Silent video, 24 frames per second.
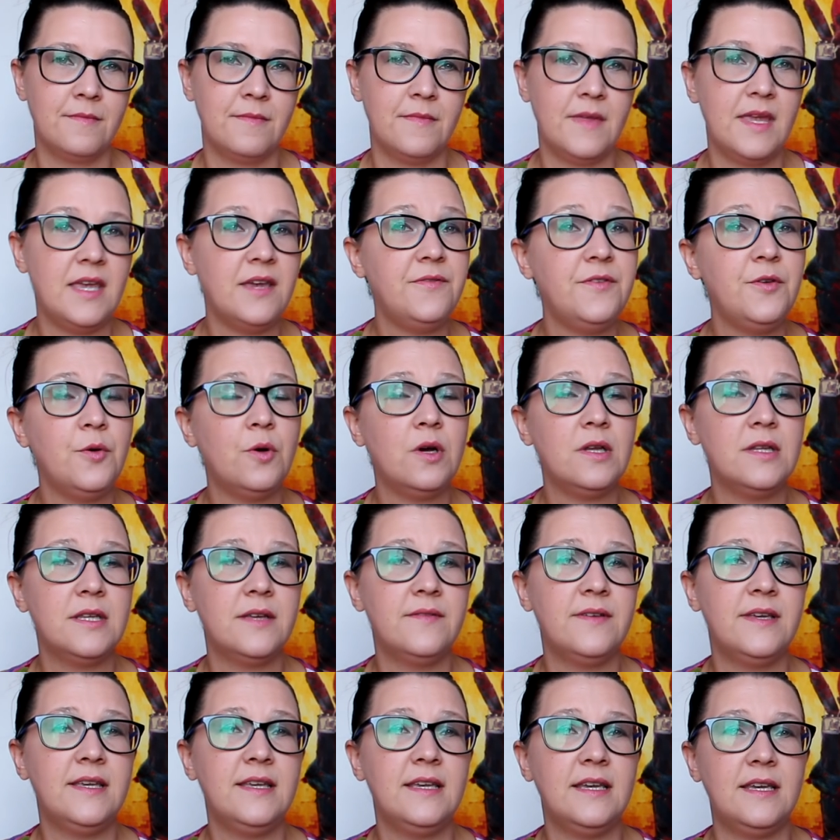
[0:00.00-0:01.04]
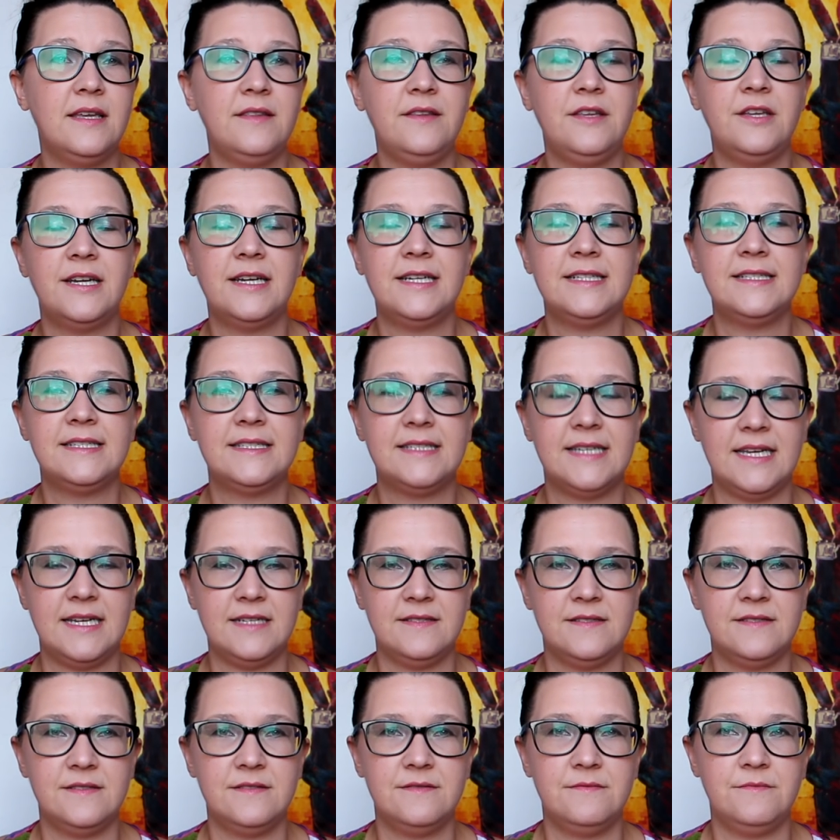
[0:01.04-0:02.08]
If you are living in the United
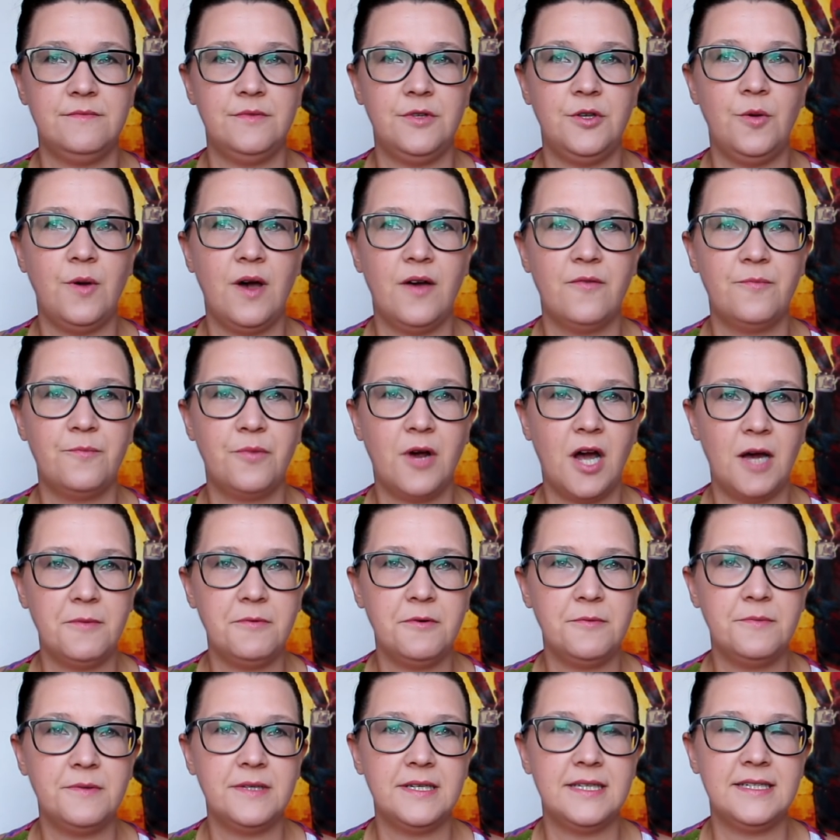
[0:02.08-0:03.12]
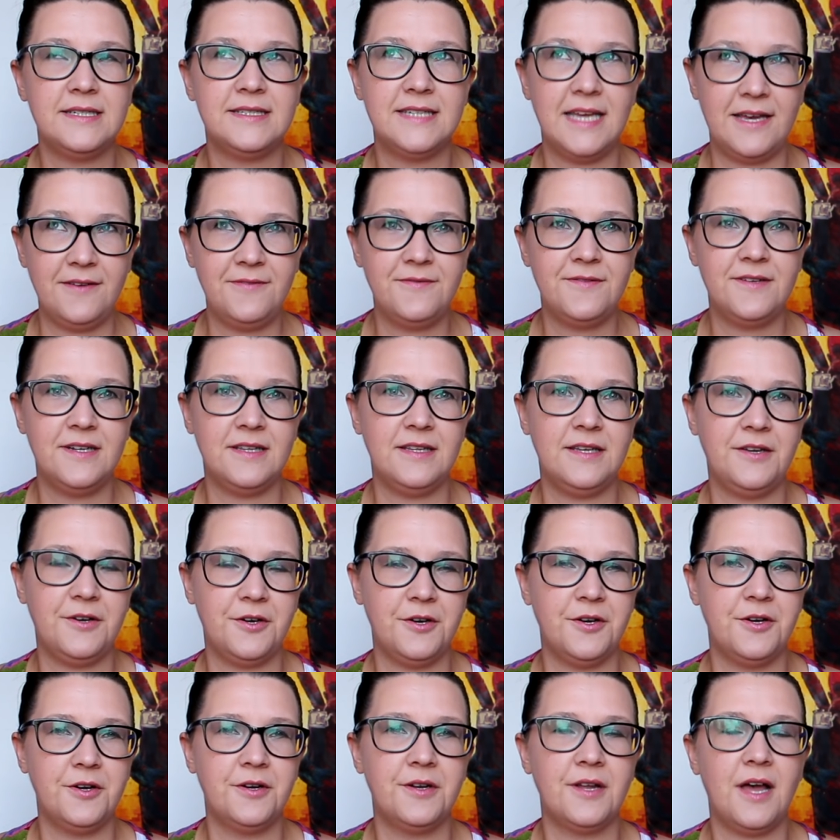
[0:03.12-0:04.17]
States, you have probably definitely
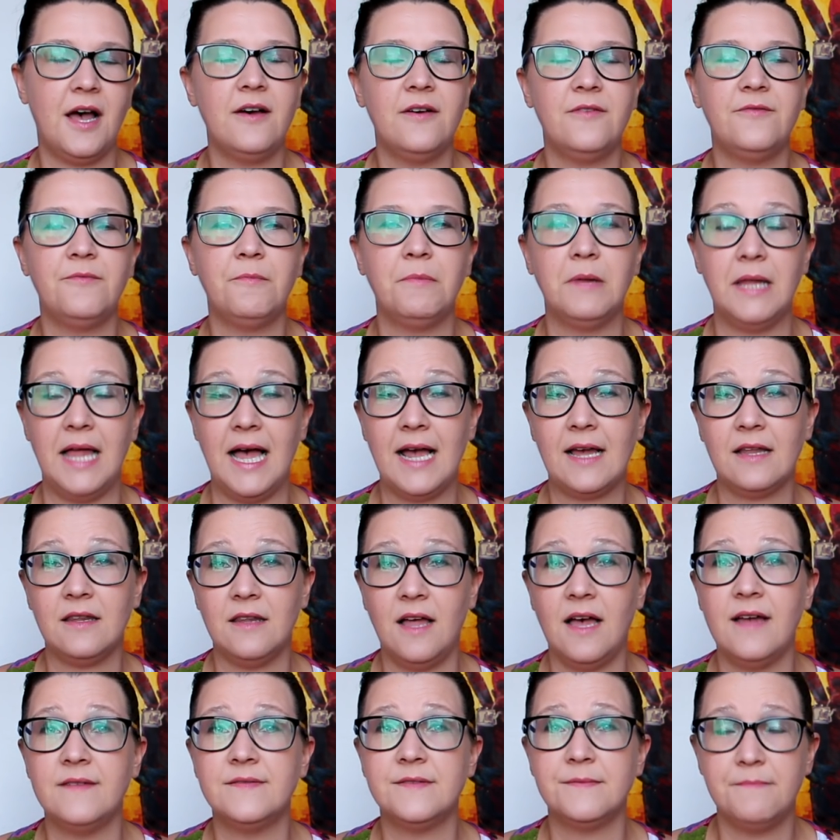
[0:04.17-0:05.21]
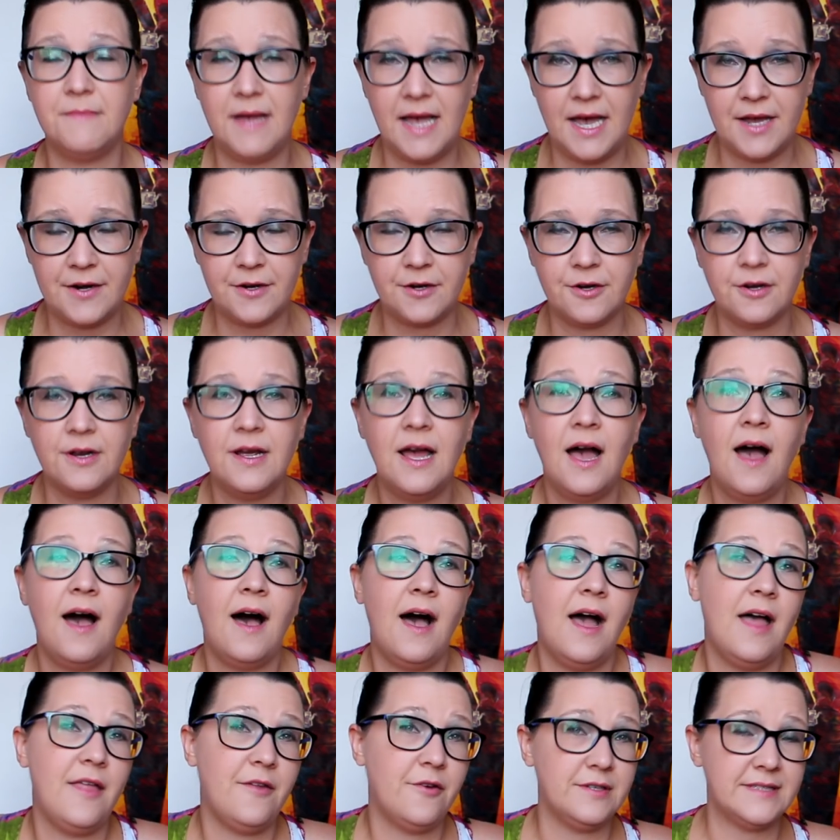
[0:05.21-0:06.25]
heard of Black Lives Matter,
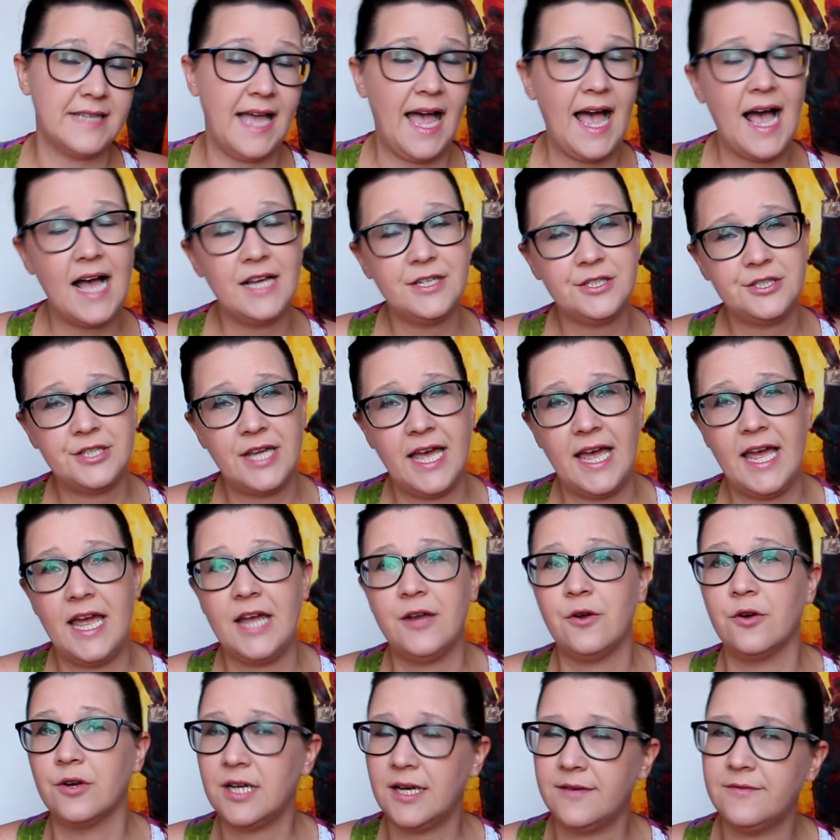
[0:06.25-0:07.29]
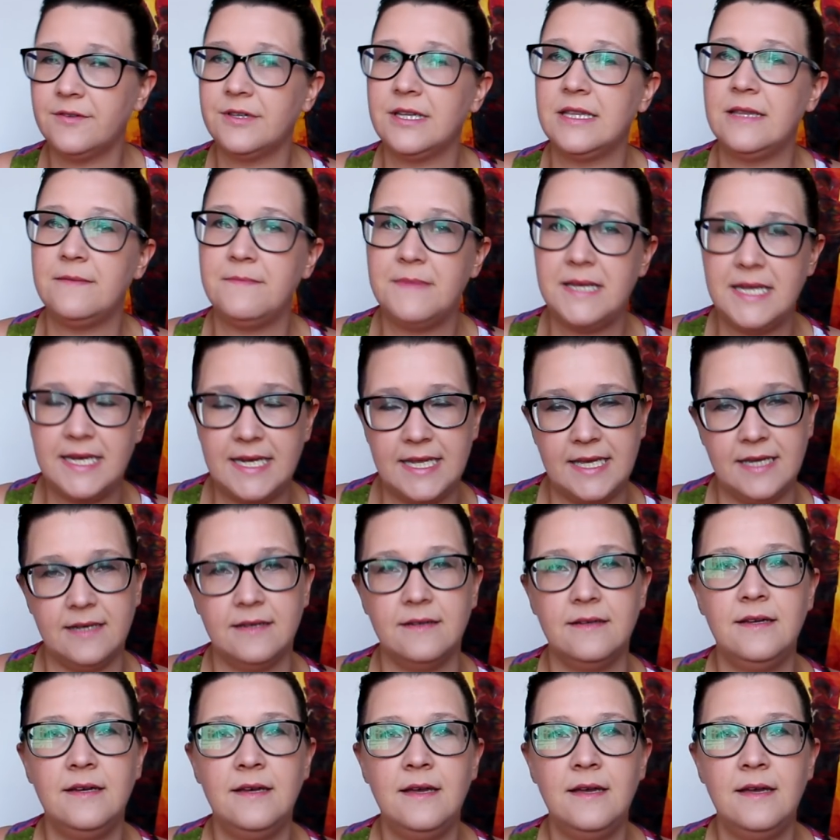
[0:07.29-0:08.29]
either as a hashtag or covered in the media.